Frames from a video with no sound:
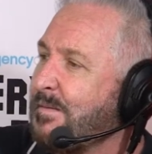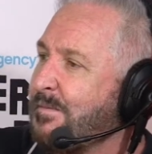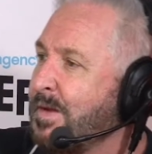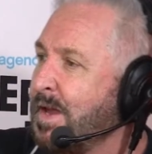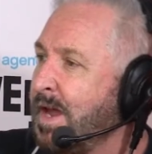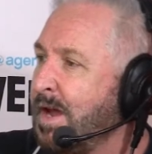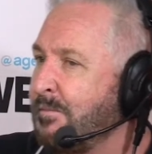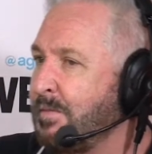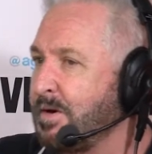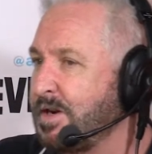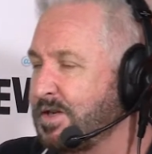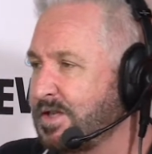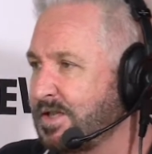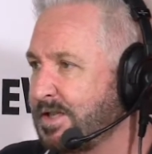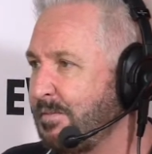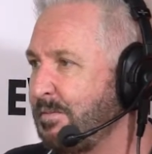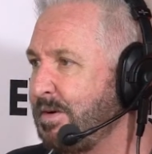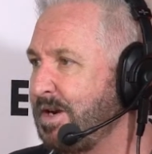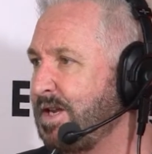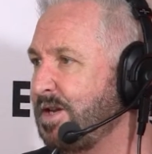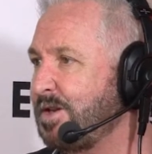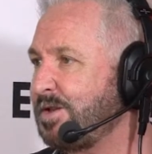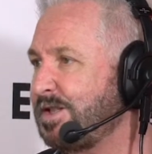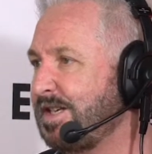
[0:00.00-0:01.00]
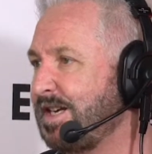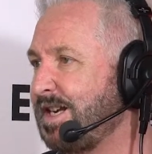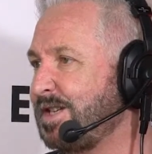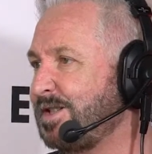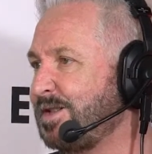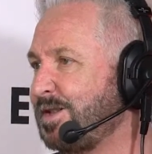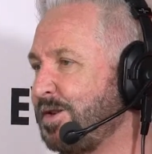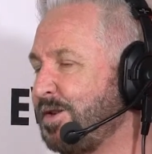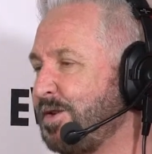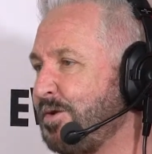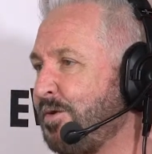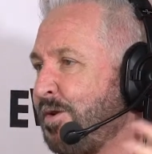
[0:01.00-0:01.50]
But it's somebody else that has
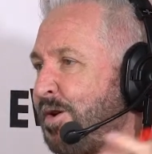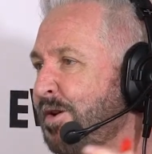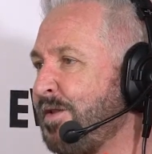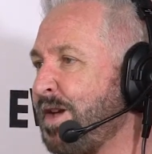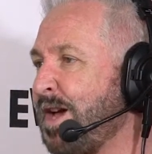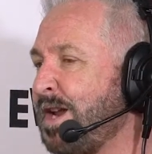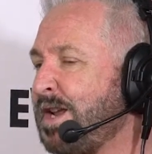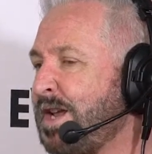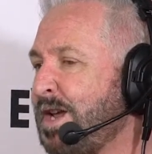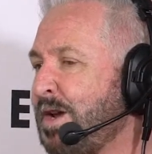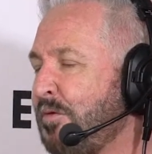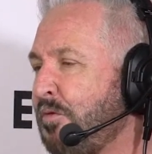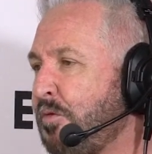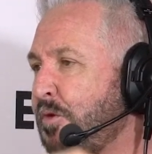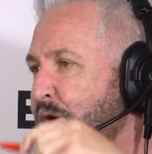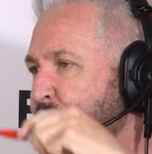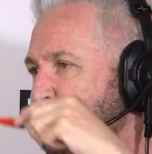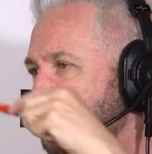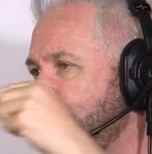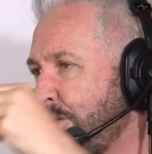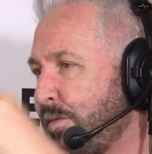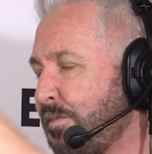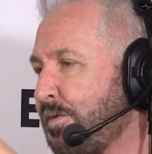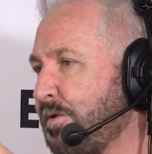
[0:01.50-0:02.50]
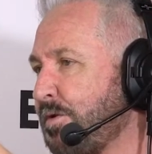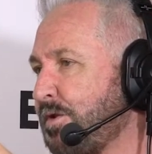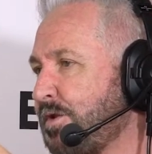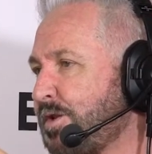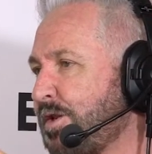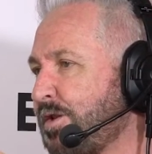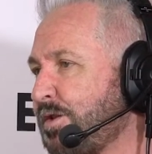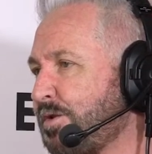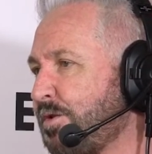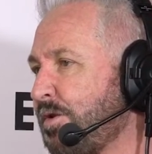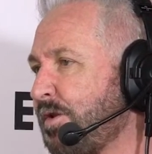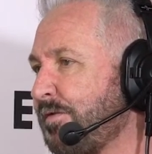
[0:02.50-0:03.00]
to do all that. When you're the
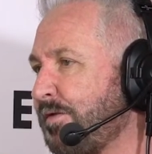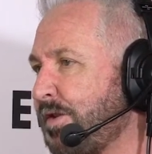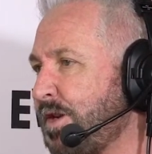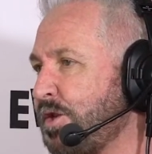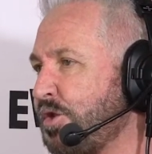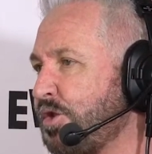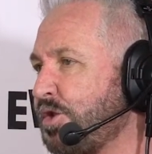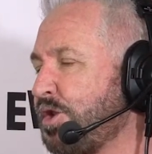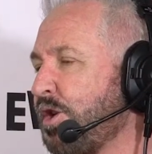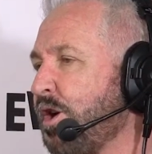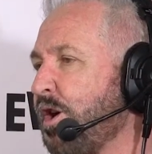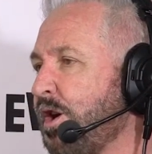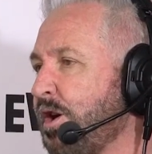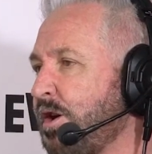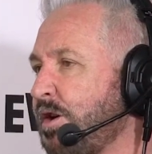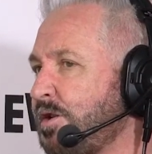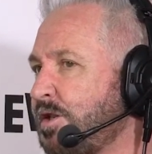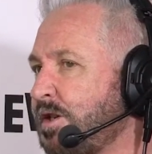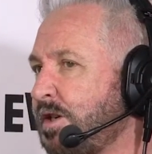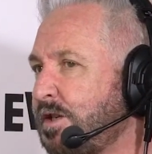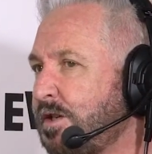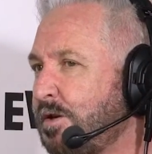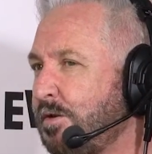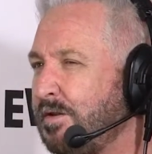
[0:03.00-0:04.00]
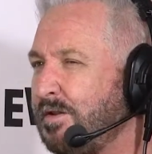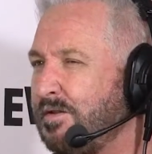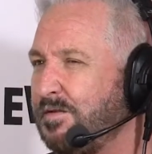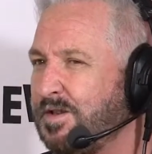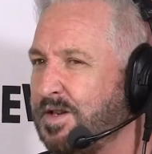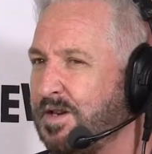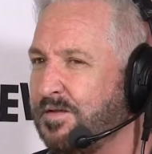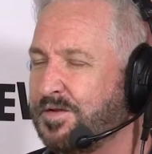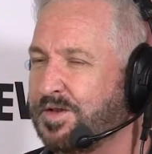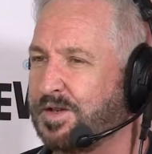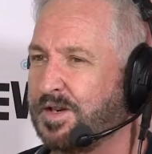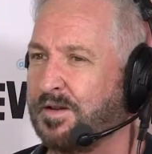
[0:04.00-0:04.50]
person sort of in charge, it
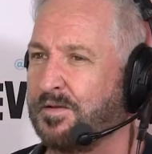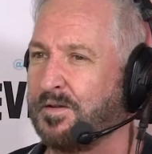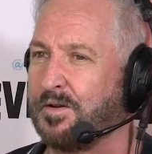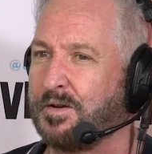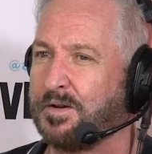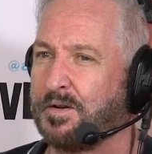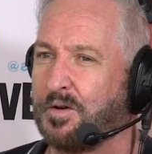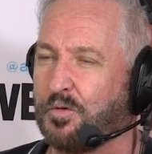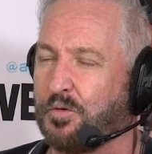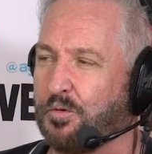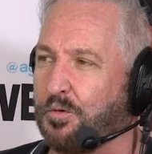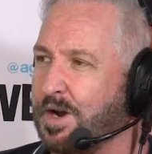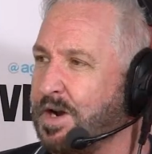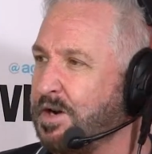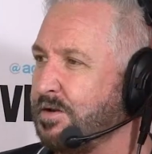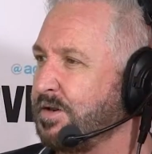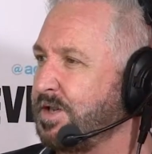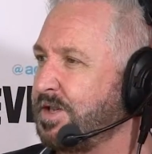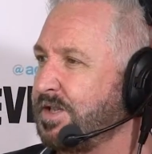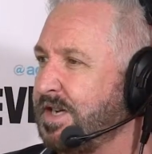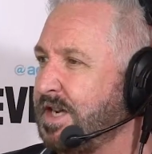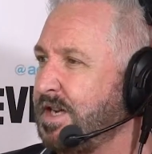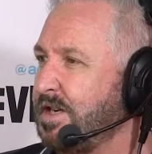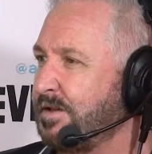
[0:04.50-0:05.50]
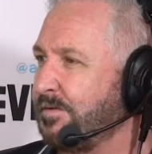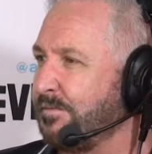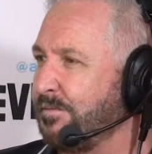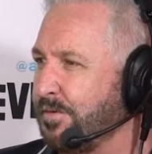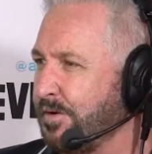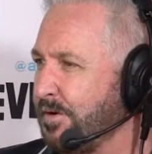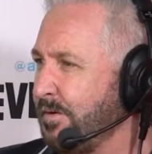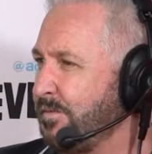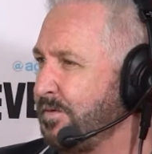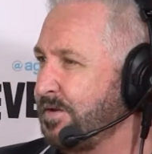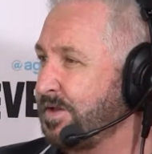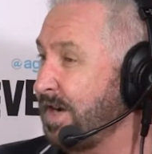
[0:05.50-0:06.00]
gives you a greater sense of
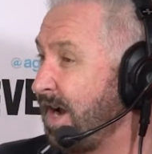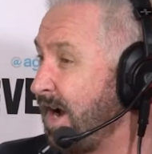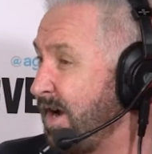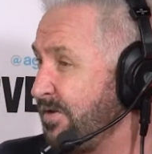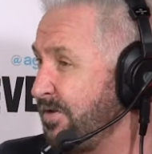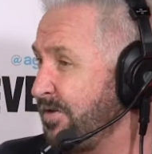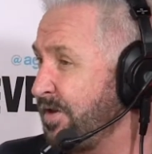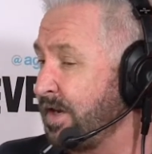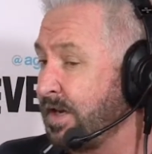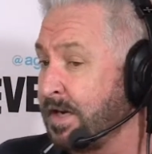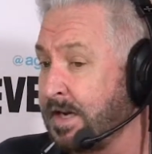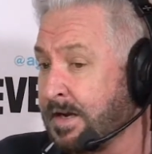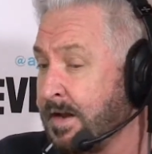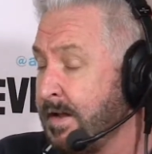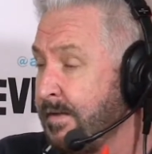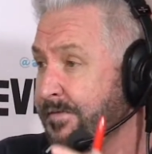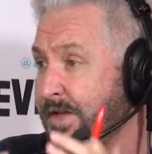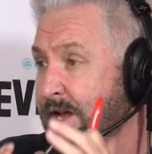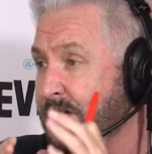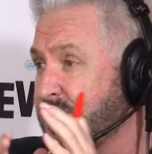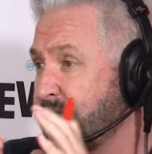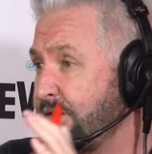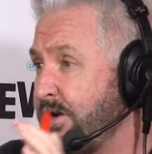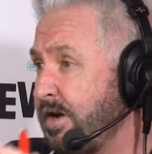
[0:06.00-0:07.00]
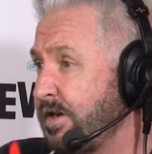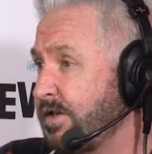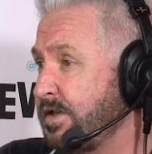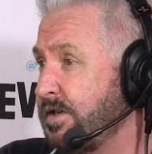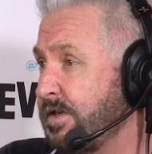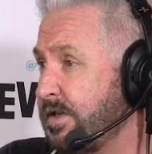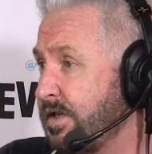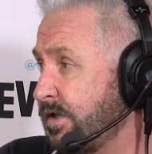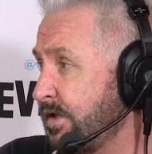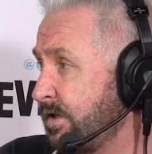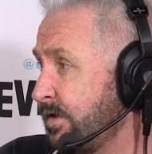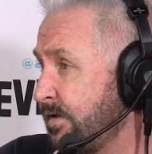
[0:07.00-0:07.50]
purpose, I think. Like, that's not to
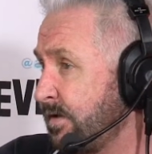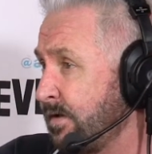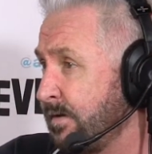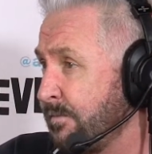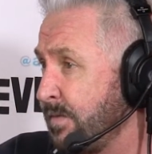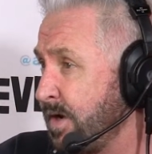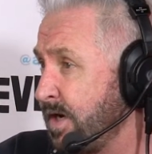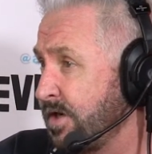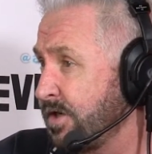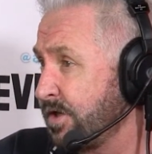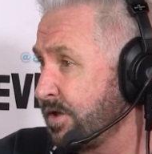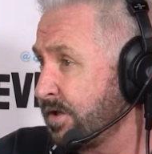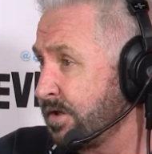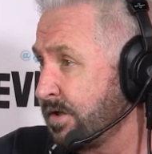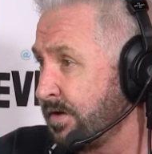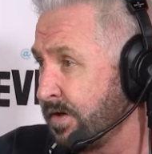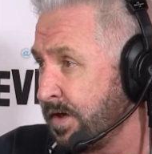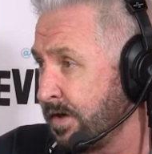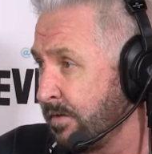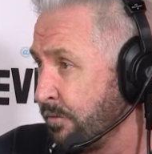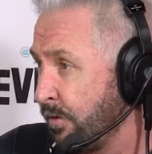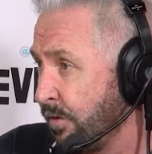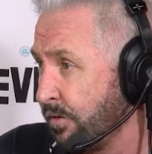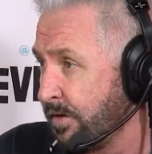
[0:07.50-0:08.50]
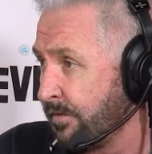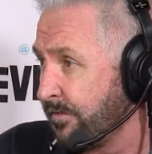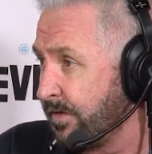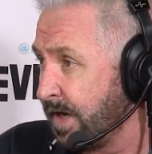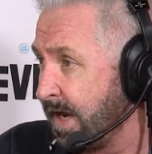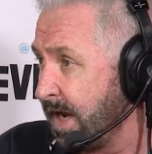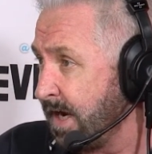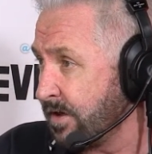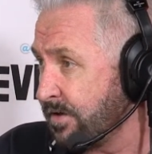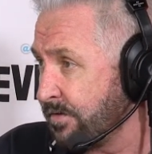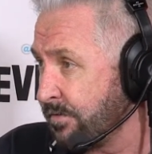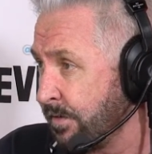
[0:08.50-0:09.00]
diminish the role of
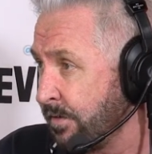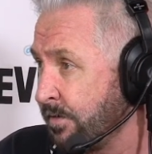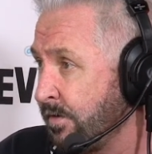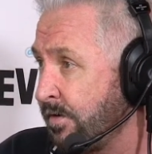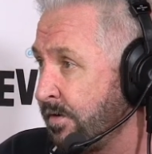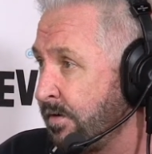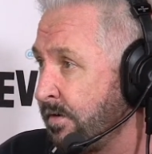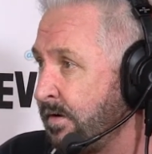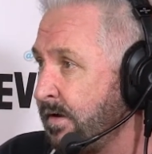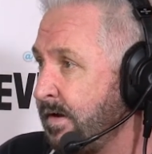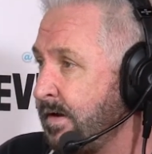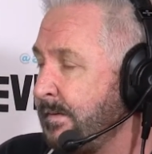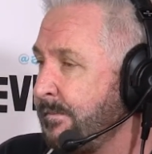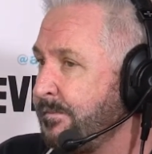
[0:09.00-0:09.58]
the actor at all.